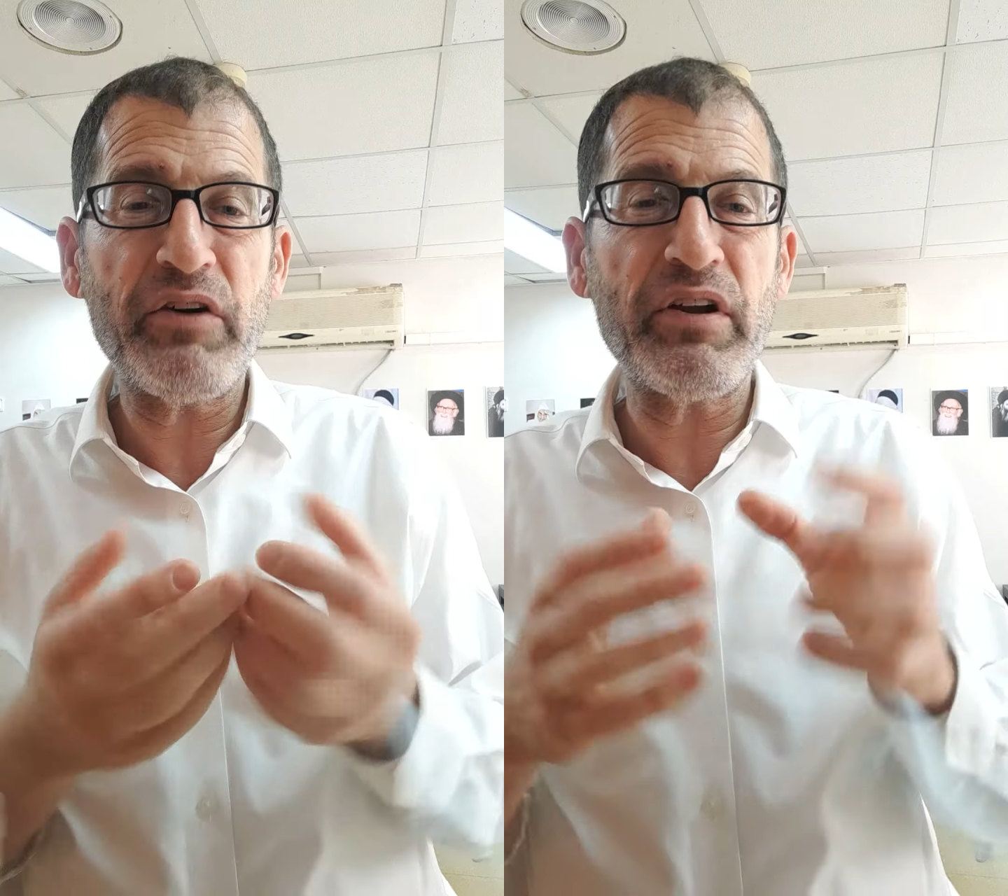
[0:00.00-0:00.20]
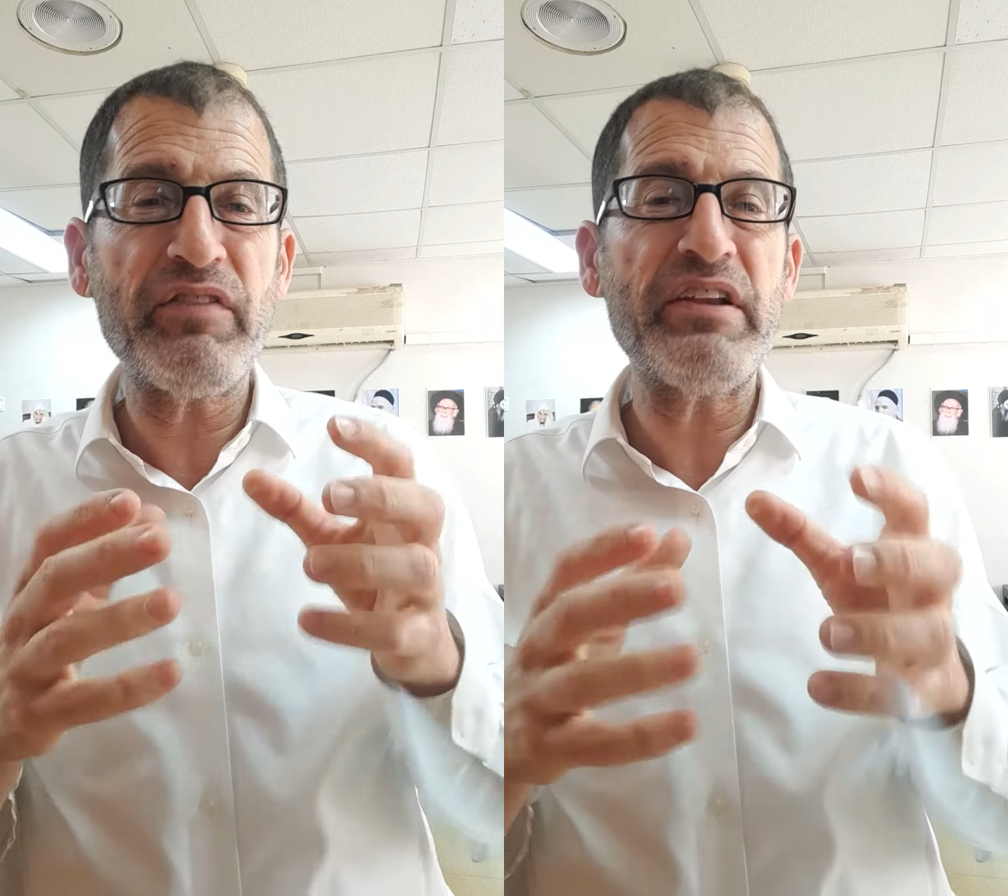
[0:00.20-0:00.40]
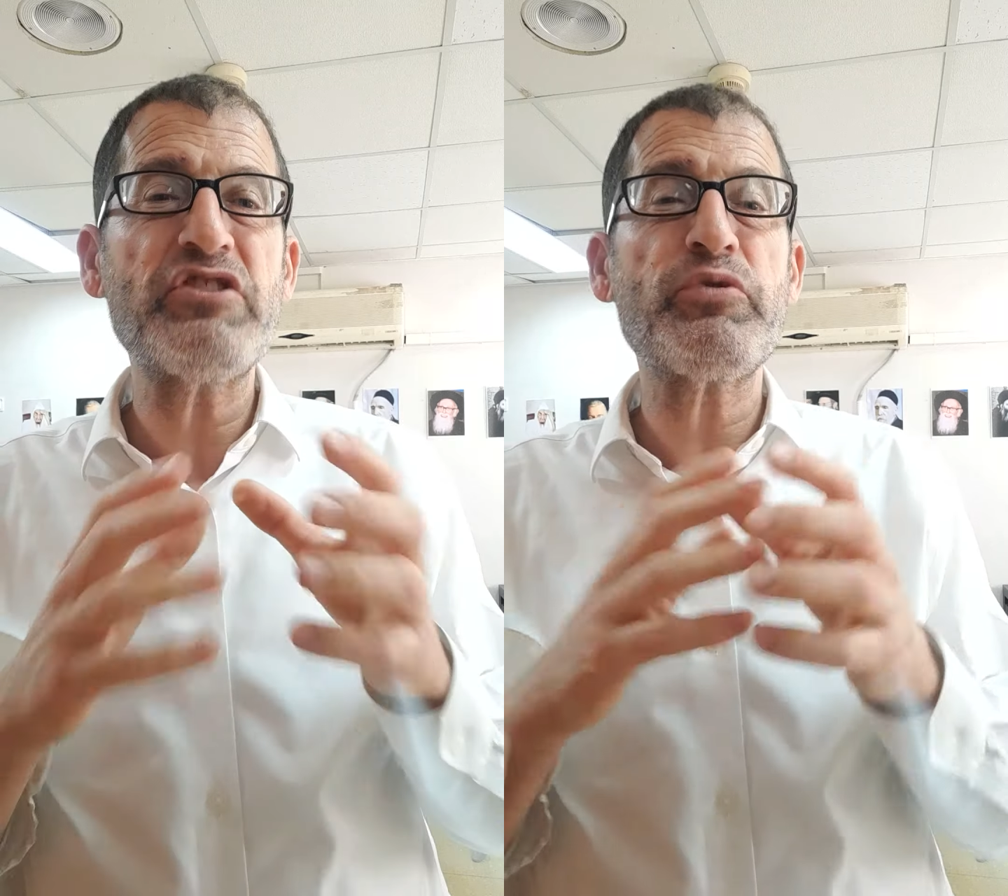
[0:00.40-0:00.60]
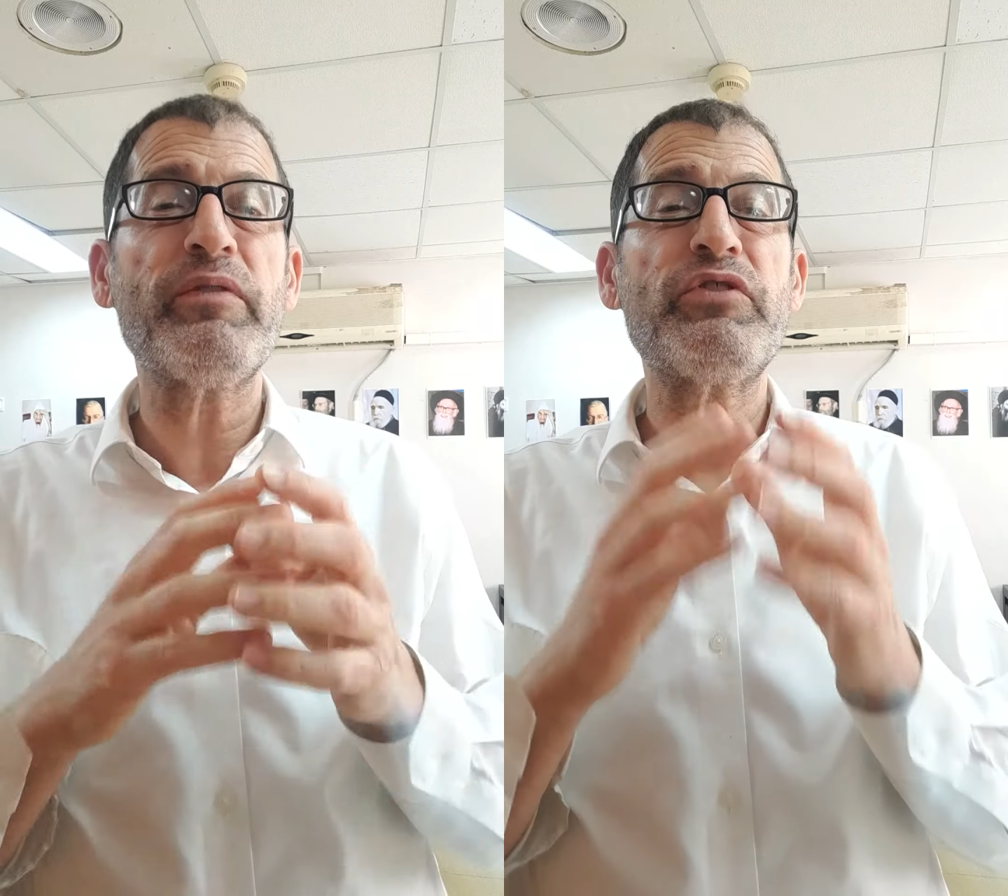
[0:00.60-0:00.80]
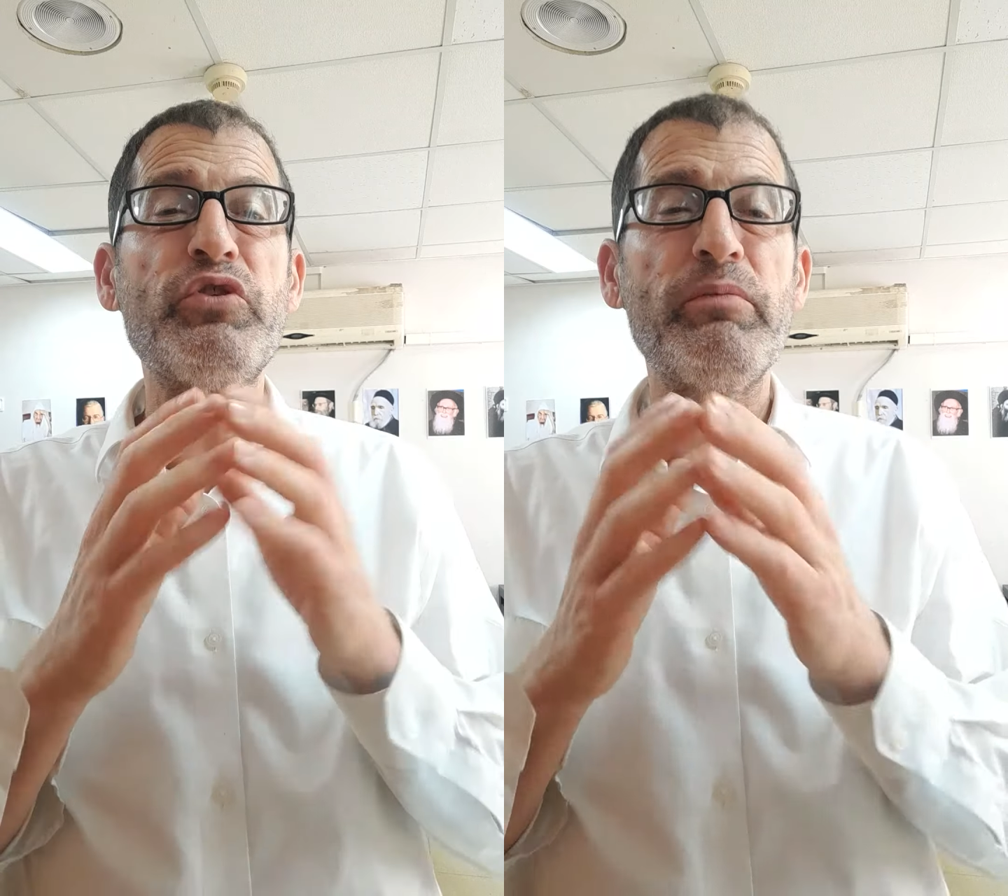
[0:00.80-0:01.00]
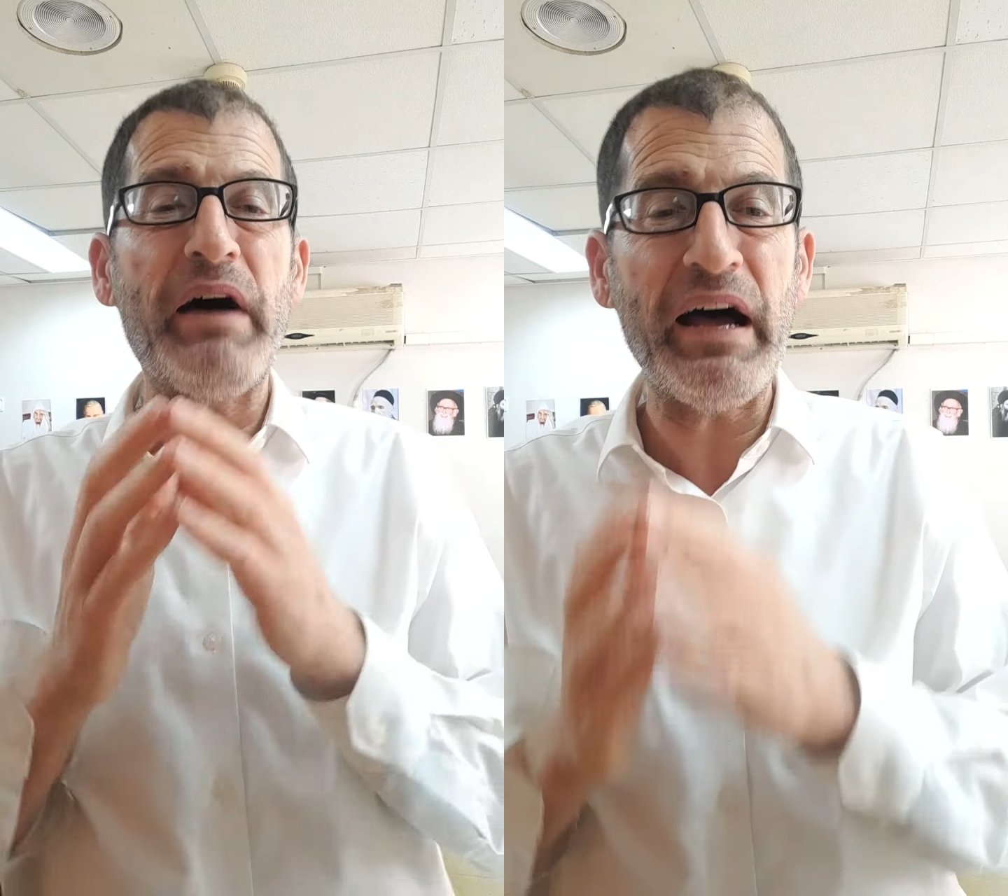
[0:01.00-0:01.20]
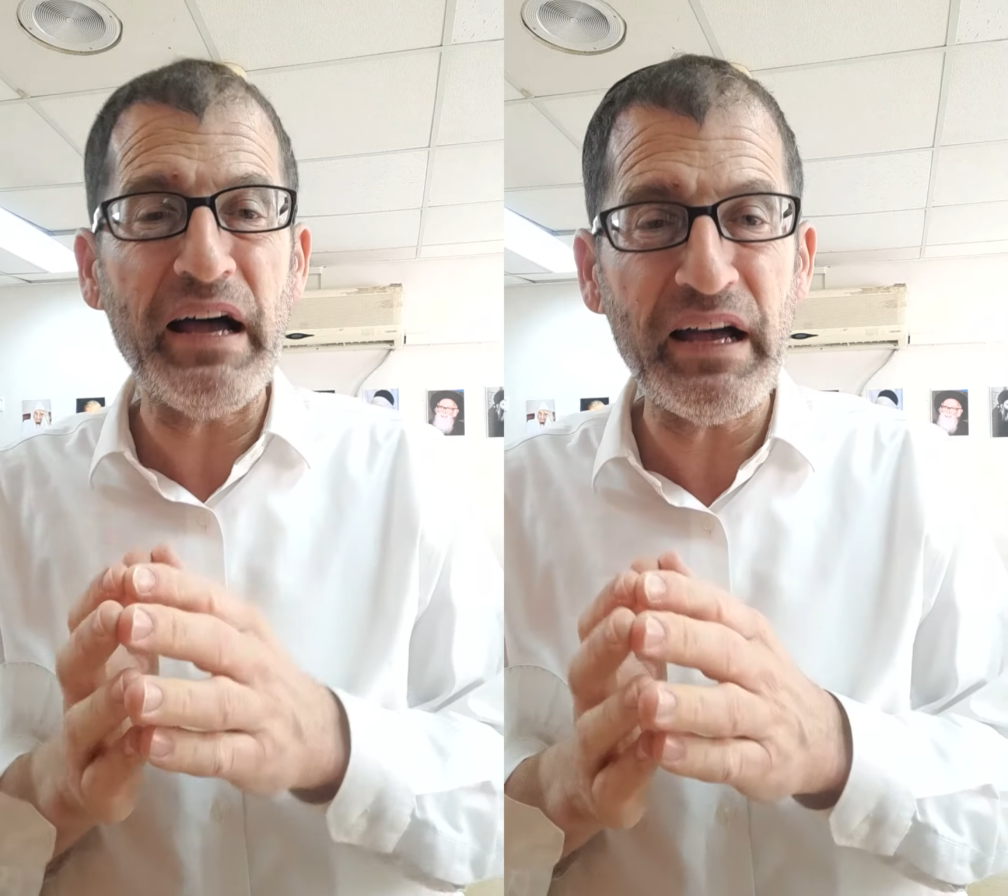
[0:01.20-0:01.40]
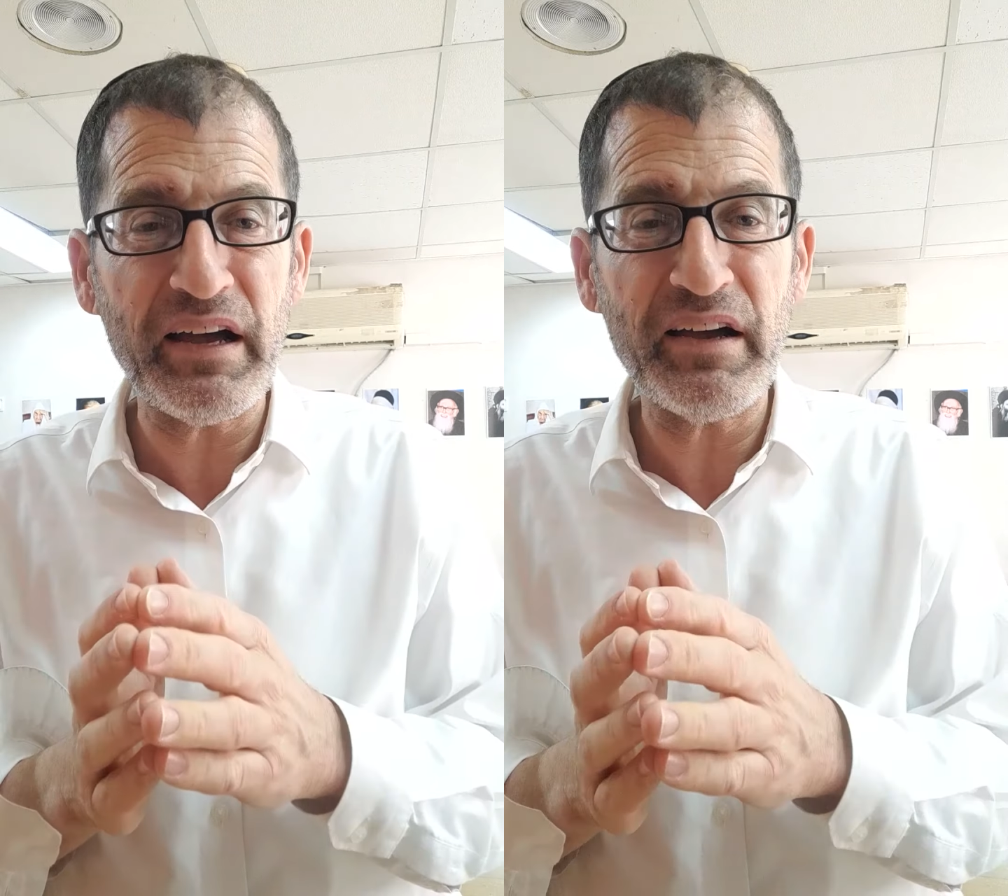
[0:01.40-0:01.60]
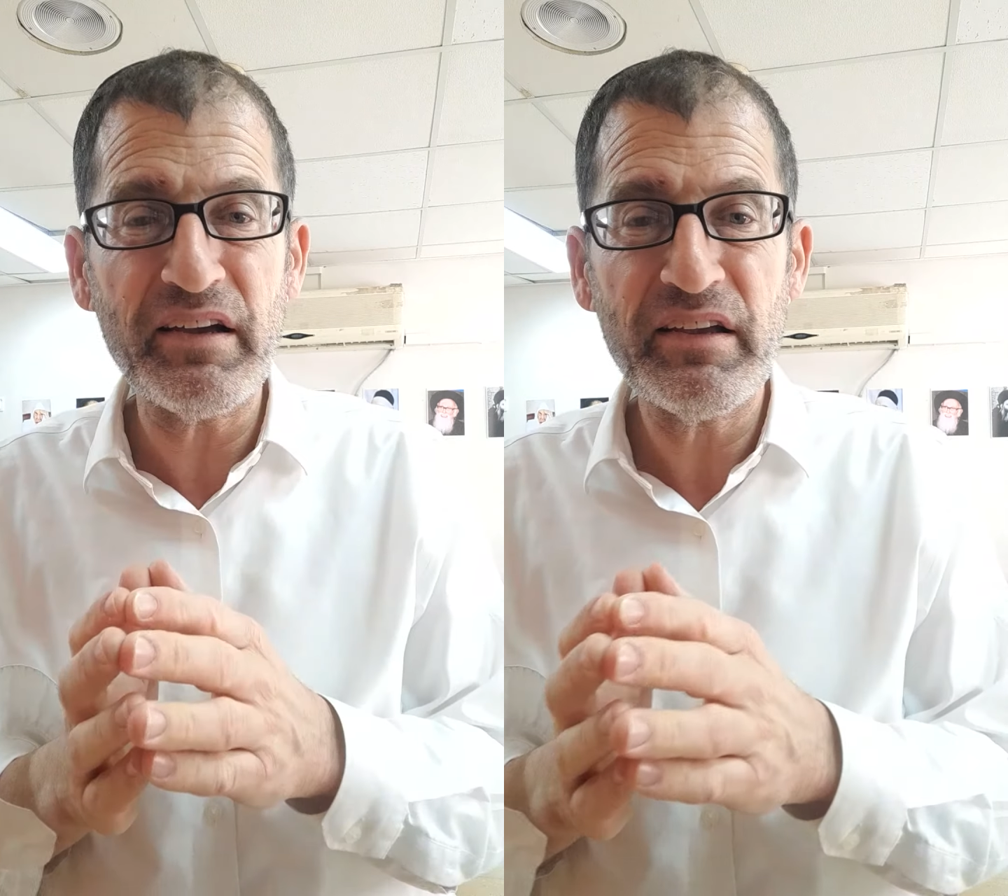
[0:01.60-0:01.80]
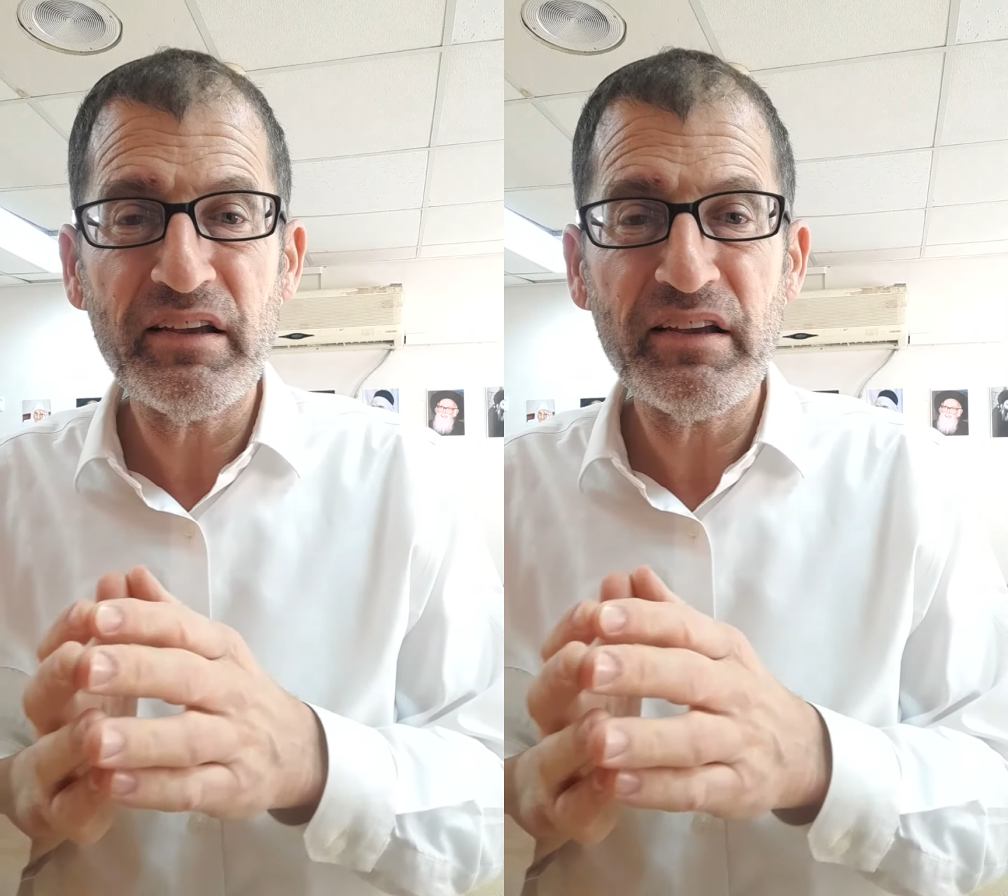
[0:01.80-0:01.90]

I don't have an issue of Tum'ah.